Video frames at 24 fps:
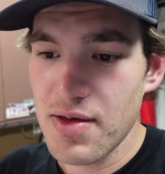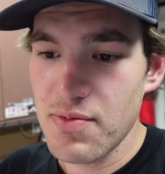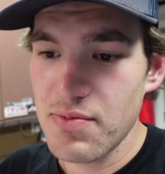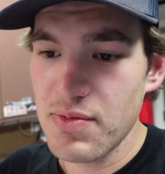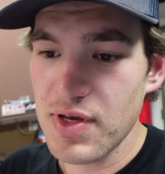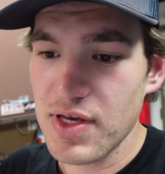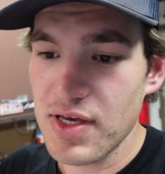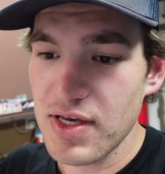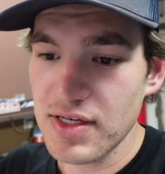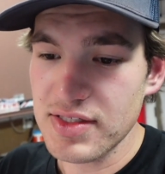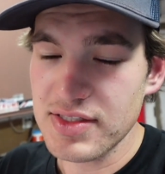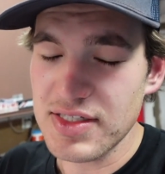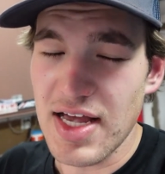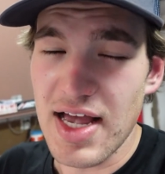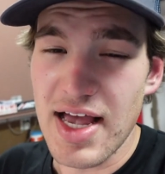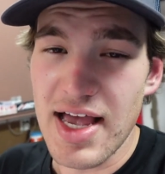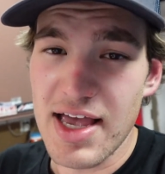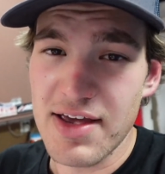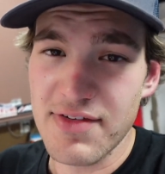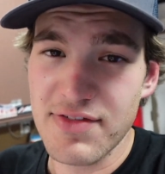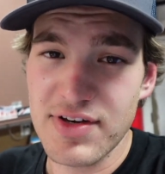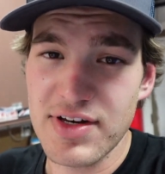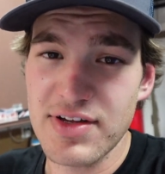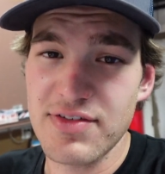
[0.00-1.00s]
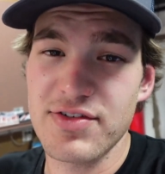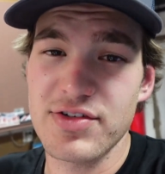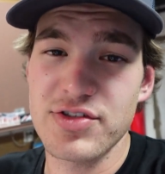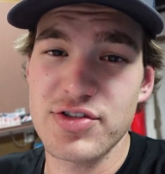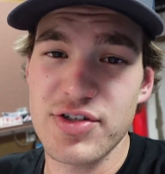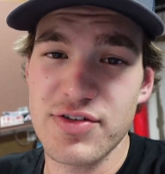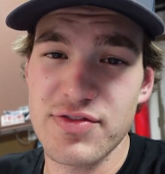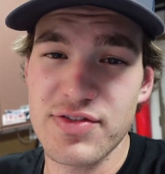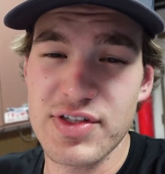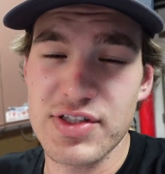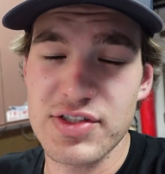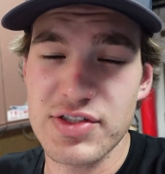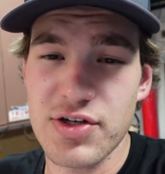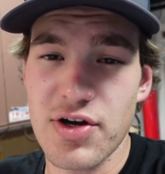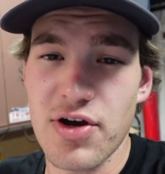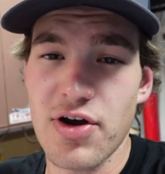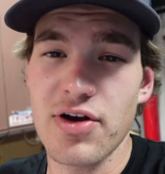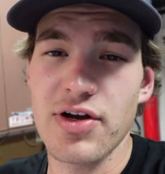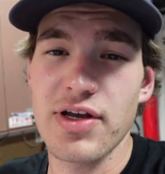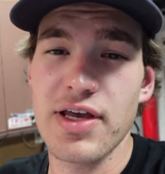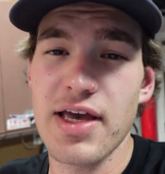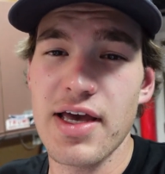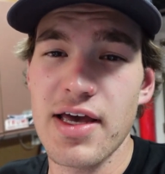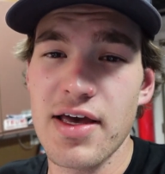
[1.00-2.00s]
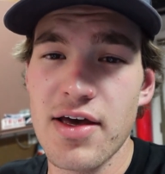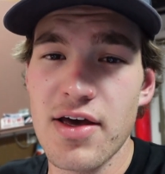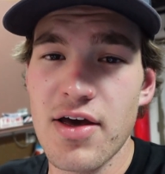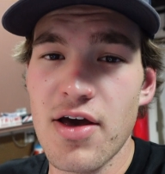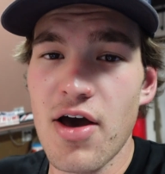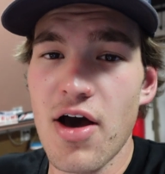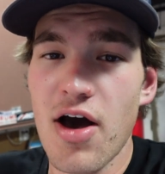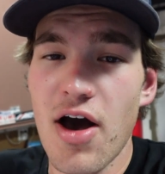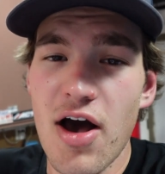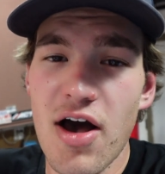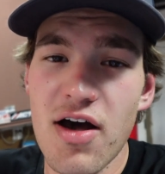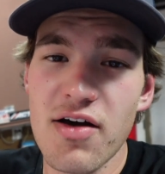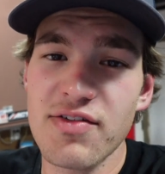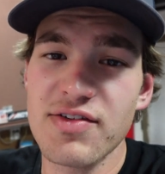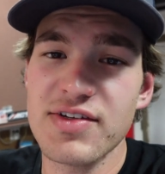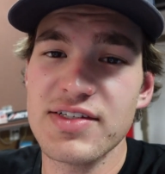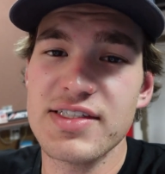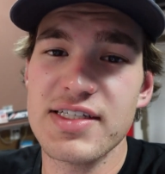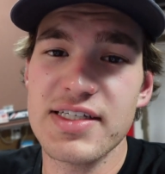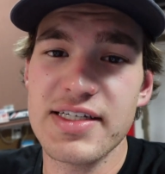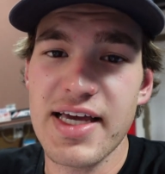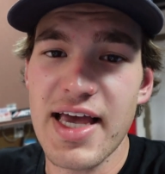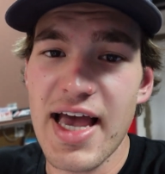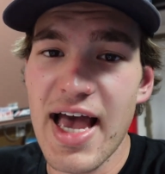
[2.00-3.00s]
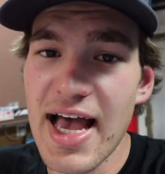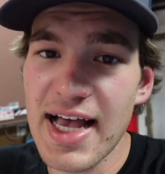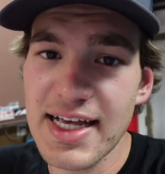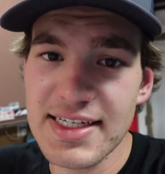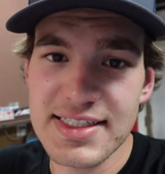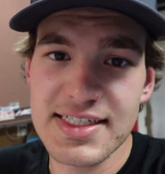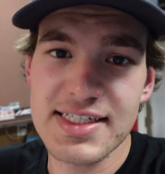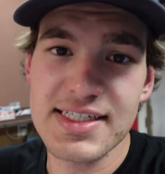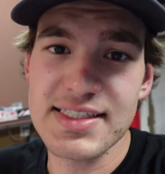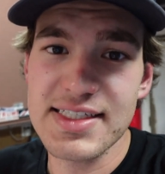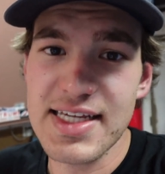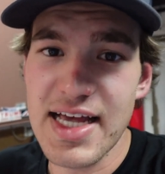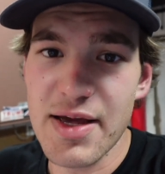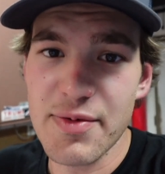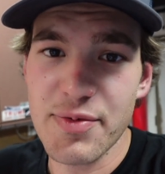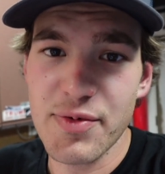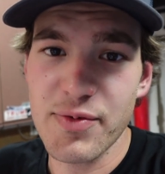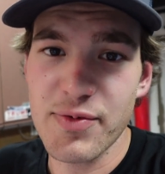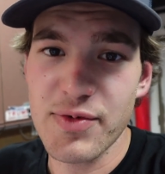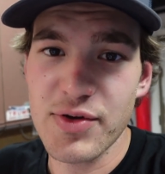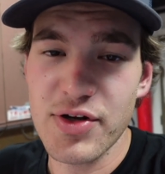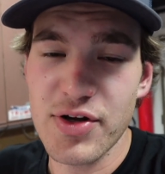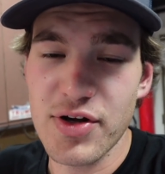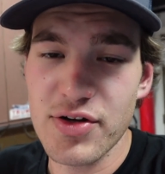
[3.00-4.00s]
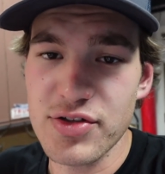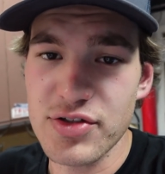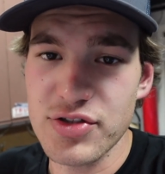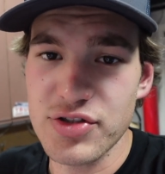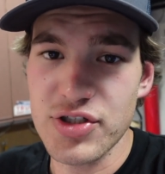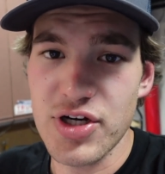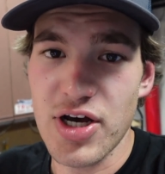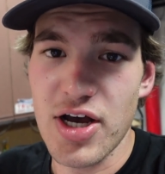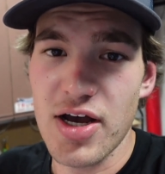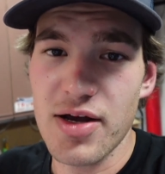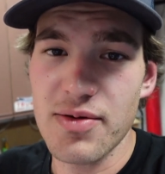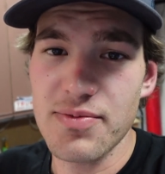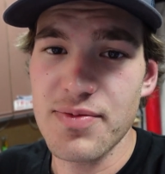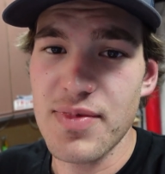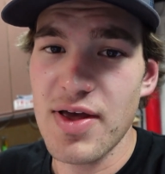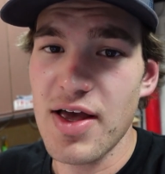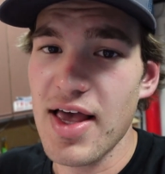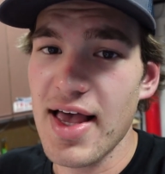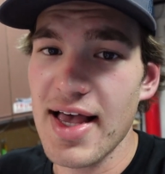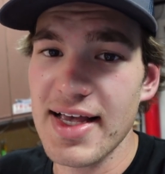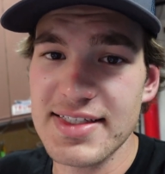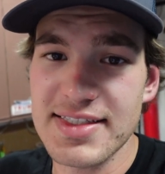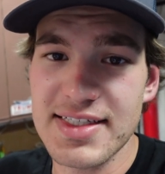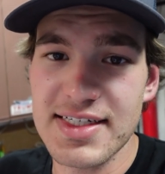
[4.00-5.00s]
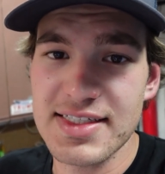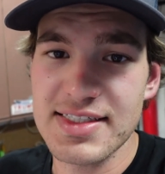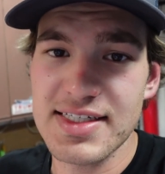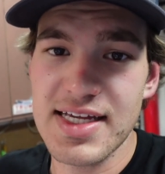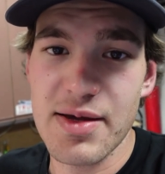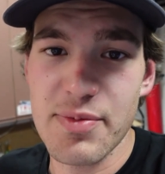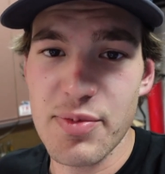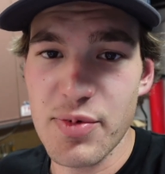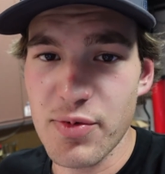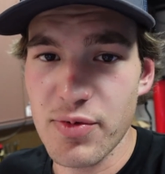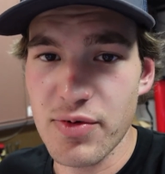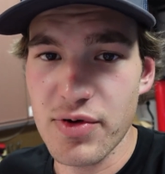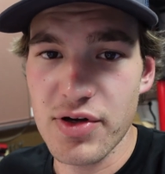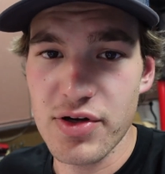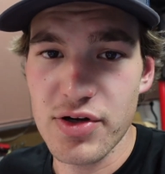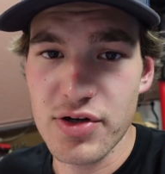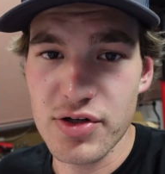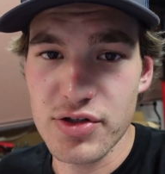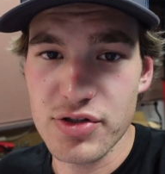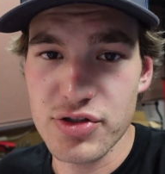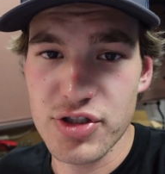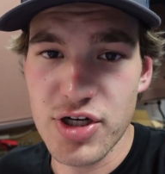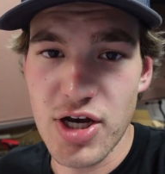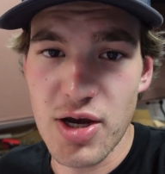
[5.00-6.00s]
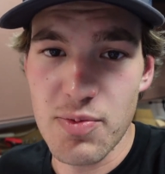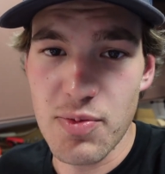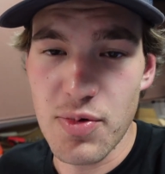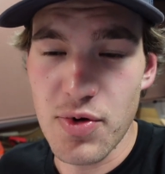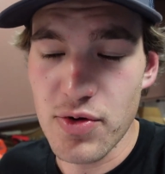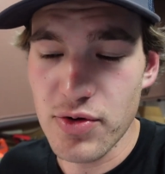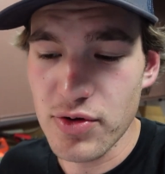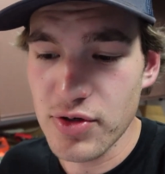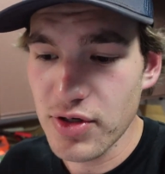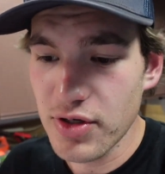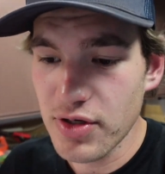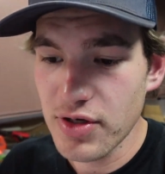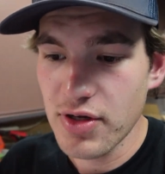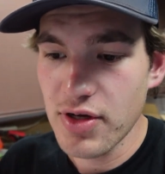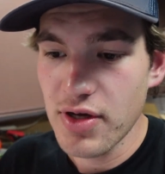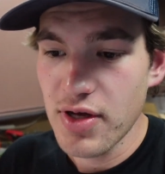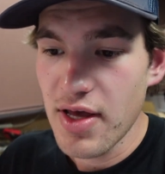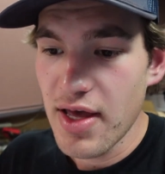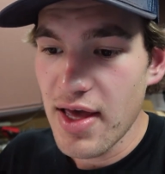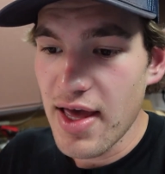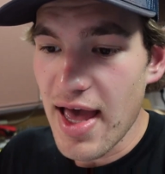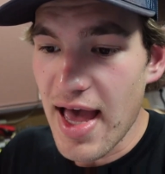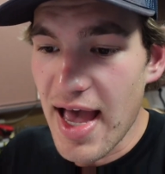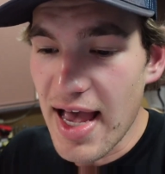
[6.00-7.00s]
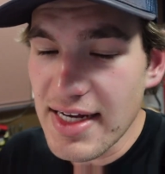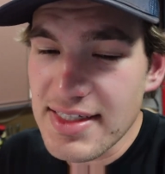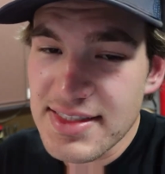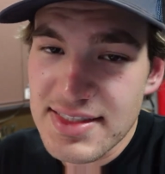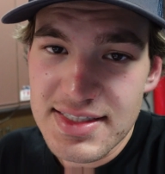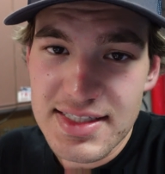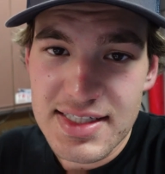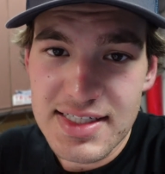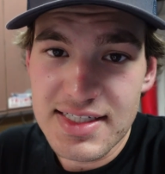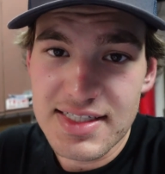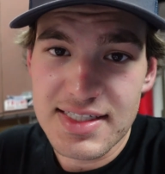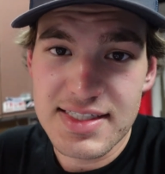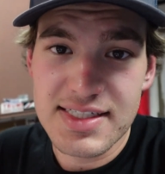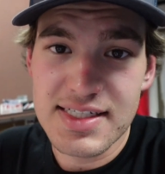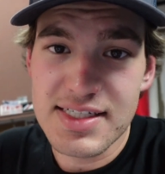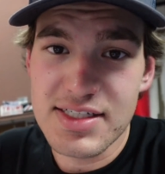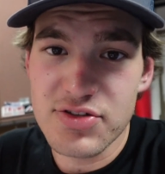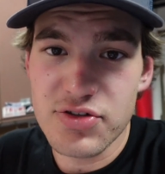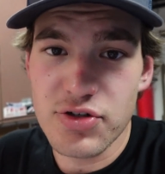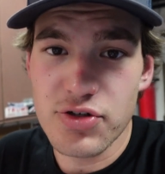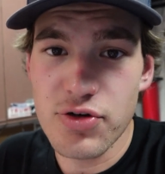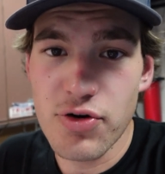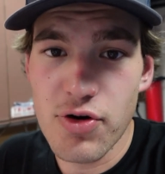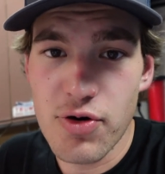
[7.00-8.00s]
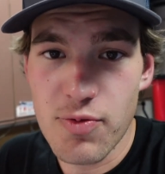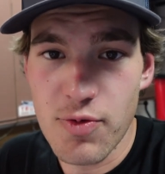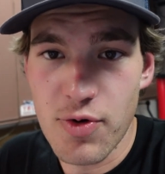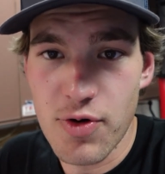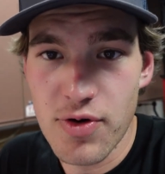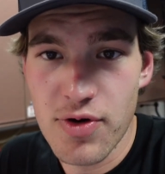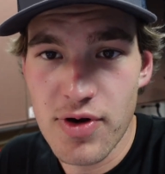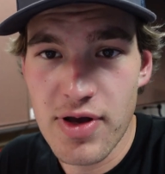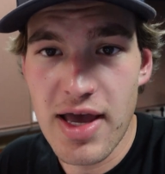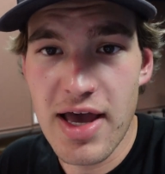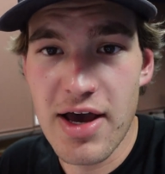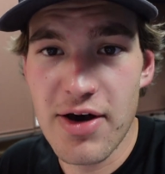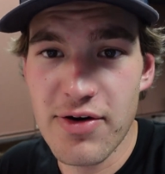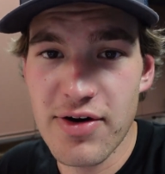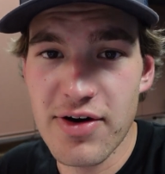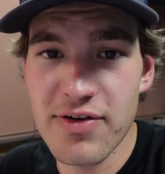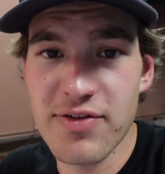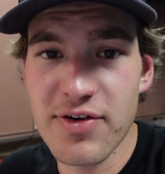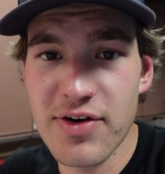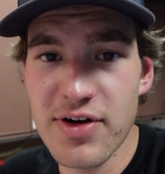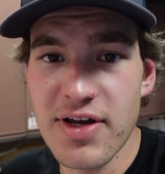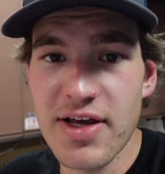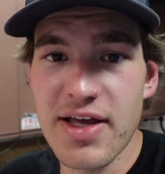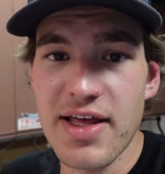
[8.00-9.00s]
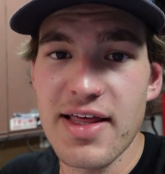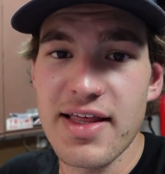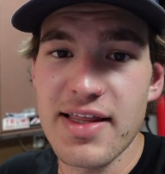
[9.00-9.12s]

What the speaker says: because I haven't even driven this car yet. Obviously, accidents happen when you're on the job. Accidents happen when you're a shop owner. These things are normal. However,